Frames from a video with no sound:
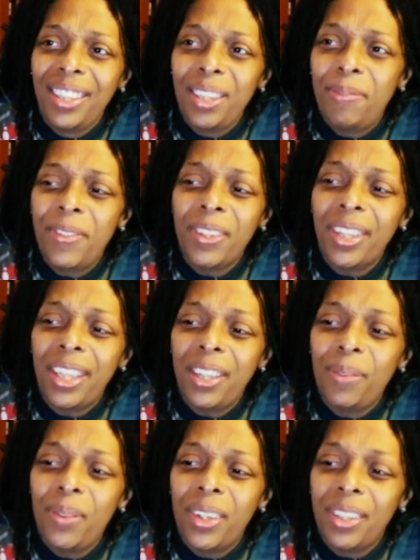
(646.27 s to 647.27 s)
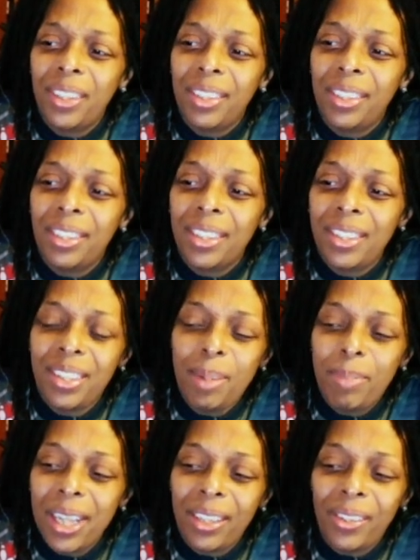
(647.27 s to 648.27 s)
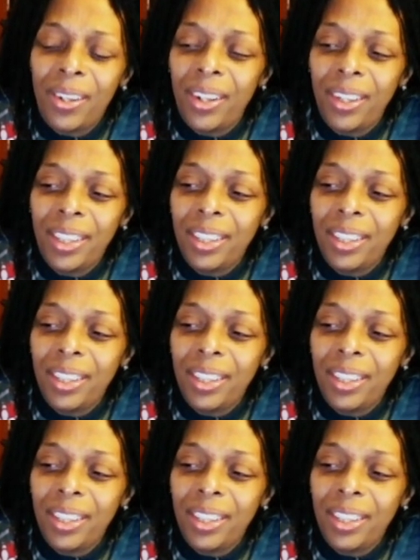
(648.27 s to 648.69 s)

you feel like you weren't asleep that long